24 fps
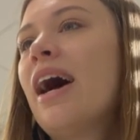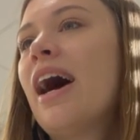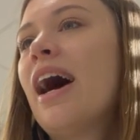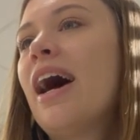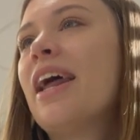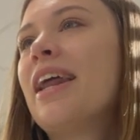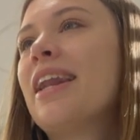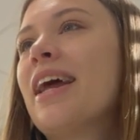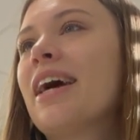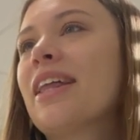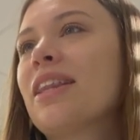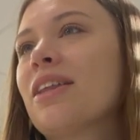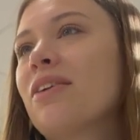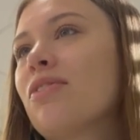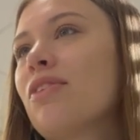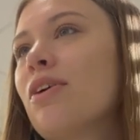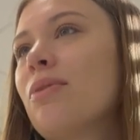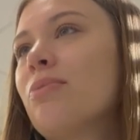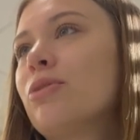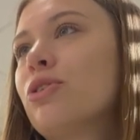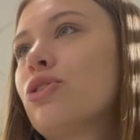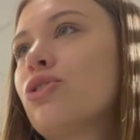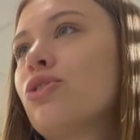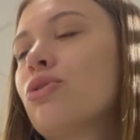And I love
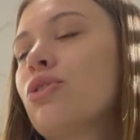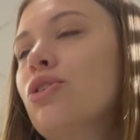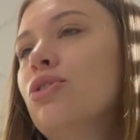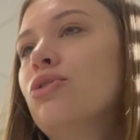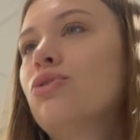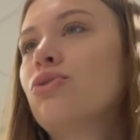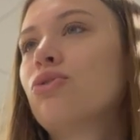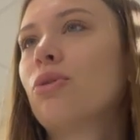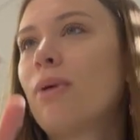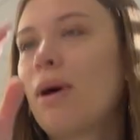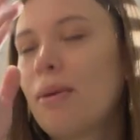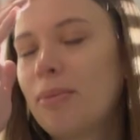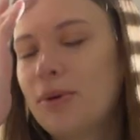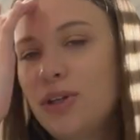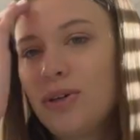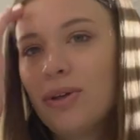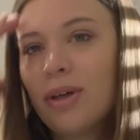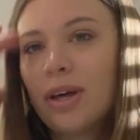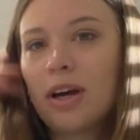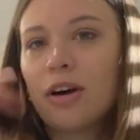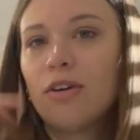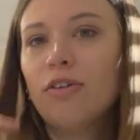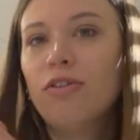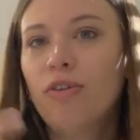them, they're so cute. So I'll probably do
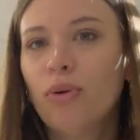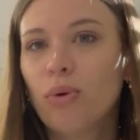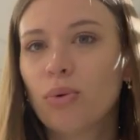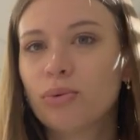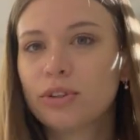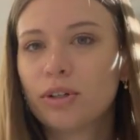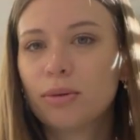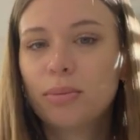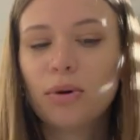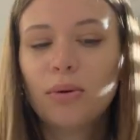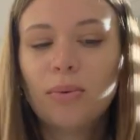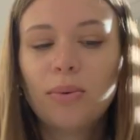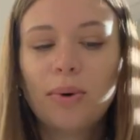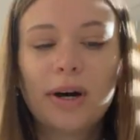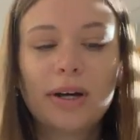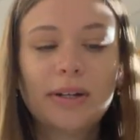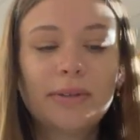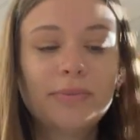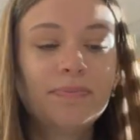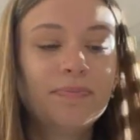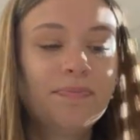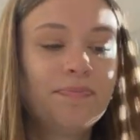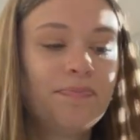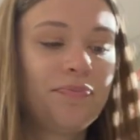like a foldable
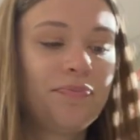one.